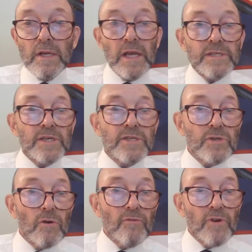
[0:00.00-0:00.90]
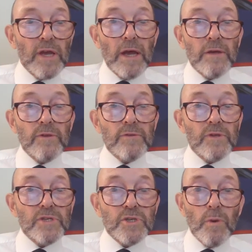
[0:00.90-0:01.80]
Let us not forget that
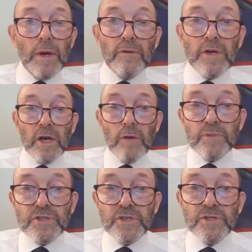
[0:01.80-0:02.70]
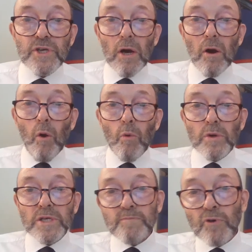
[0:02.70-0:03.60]
the square compasses are
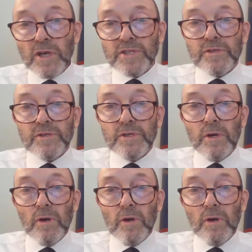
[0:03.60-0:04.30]
always present